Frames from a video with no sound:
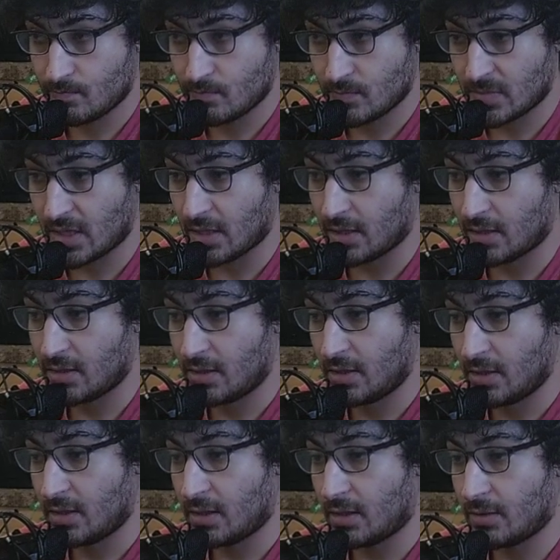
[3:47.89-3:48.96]
Yeah,
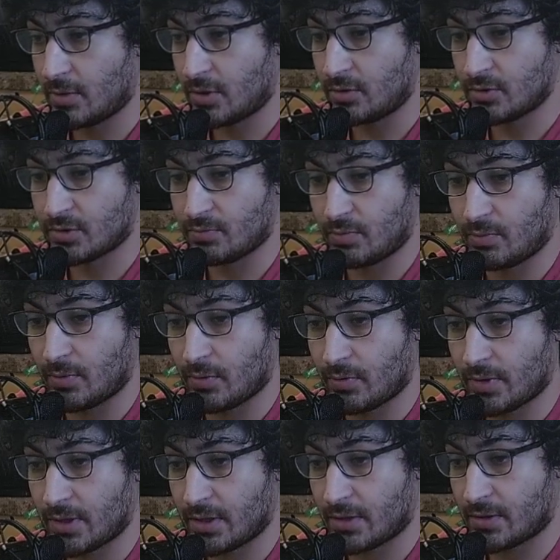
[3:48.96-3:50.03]
I'm gonna use
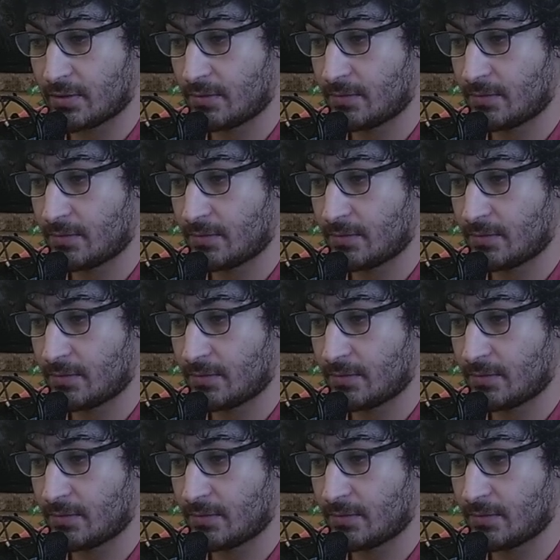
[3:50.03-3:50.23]
Boa here.